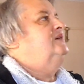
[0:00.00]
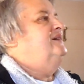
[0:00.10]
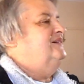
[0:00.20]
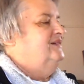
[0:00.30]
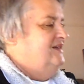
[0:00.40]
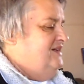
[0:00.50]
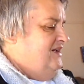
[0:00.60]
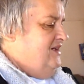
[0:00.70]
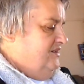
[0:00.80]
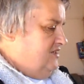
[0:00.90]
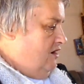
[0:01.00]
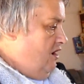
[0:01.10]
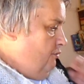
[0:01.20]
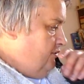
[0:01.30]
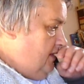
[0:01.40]
So
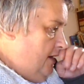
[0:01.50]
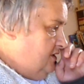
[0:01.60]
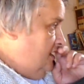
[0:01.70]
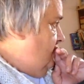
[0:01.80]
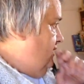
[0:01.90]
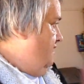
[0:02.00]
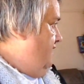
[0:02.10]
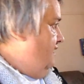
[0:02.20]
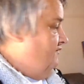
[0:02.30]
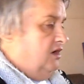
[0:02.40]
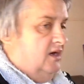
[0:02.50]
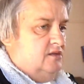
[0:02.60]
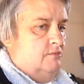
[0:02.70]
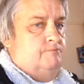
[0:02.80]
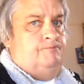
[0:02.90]
I was, when I was a kid, I never liked
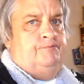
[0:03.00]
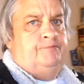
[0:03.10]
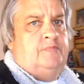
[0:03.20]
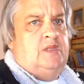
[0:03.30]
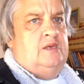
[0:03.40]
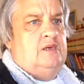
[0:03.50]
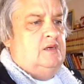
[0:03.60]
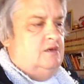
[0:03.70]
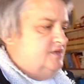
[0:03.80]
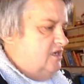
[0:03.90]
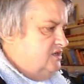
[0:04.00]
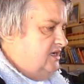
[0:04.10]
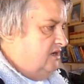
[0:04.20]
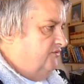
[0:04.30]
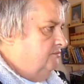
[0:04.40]
them. I was so scared.